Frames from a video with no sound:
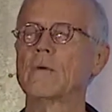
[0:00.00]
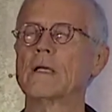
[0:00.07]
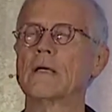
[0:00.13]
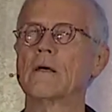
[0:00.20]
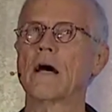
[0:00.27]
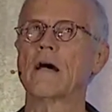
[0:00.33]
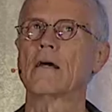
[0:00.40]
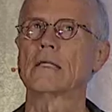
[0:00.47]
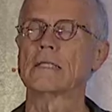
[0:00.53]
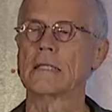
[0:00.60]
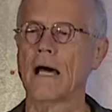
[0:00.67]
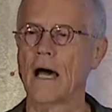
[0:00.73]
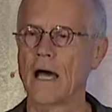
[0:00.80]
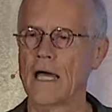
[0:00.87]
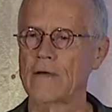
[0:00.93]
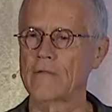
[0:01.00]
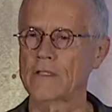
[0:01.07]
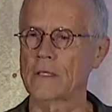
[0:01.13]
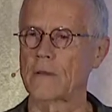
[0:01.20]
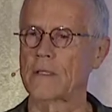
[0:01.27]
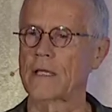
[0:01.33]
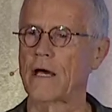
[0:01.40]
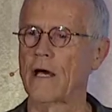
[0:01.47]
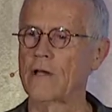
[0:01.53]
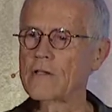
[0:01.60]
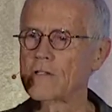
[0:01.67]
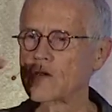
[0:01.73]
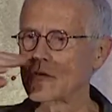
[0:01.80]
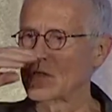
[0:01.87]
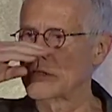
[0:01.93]
We are dying for something that our
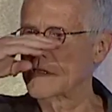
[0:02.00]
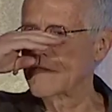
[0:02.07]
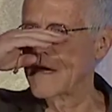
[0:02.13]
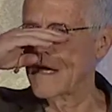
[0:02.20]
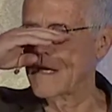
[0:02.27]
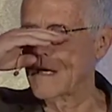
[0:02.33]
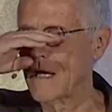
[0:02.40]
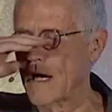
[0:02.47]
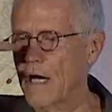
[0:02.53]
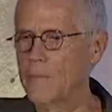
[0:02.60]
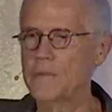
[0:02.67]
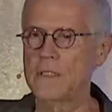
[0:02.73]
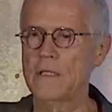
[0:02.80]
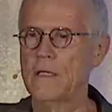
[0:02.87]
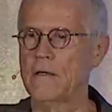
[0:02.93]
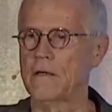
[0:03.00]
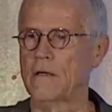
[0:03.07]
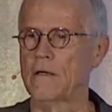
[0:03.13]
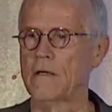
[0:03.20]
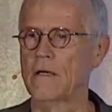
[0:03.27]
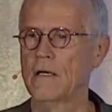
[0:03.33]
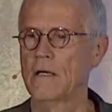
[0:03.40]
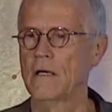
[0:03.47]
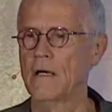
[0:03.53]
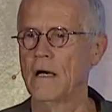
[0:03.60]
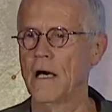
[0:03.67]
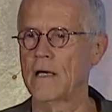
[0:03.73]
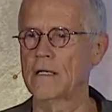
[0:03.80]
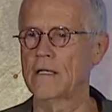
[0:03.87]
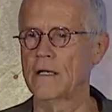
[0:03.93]
students have had up to here
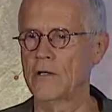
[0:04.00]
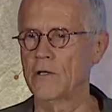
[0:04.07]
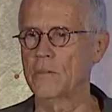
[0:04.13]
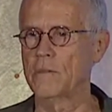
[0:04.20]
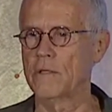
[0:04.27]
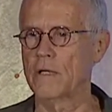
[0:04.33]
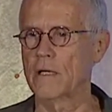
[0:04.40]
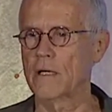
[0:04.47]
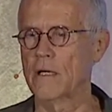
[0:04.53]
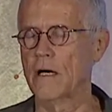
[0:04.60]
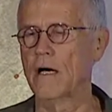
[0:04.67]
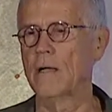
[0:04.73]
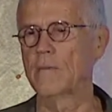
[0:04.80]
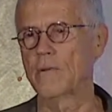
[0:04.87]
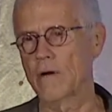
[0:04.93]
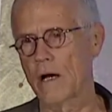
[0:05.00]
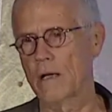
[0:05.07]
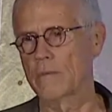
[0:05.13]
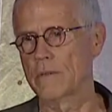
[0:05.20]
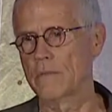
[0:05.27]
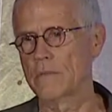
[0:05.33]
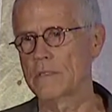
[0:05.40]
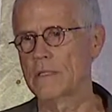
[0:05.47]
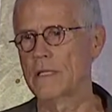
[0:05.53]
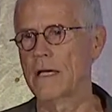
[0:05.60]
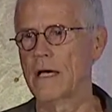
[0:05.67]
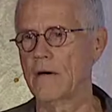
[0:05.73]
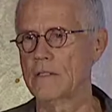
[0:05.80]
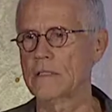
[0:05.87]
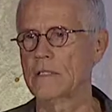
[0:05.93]
on another book on problems and
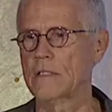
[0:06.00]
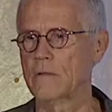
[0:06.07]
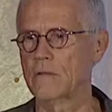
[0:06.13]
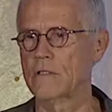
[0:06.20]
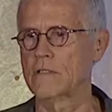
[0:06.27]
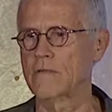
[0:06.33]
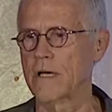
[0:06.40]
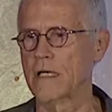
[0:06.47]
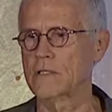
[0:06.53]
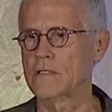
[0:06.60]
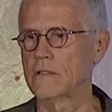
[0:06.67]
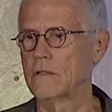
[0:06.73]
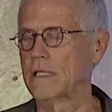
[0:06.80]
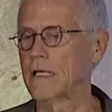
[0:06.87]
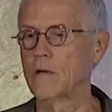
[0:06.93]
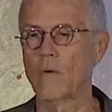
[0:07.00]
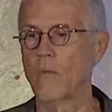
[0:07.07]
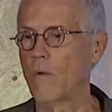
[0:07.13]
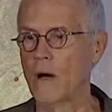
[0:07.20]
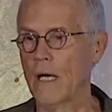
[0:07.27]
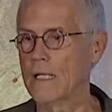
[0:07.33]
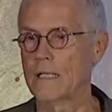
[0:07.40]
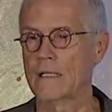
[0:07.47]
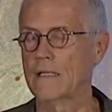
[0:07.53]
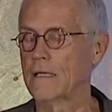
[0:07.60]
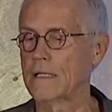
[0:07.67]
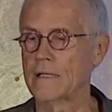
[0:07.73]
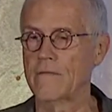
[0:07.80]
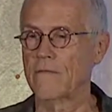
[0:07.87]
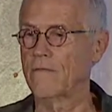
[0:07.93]
how it's getting worse faster. They don't want it.
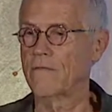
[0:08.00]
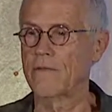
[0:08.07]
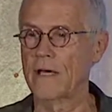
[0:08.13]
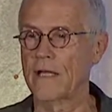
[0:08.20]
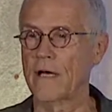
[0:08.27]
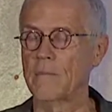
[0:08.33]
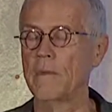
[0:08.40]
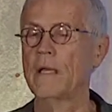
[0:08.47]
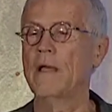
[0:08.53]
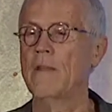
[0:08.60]
They have fed up.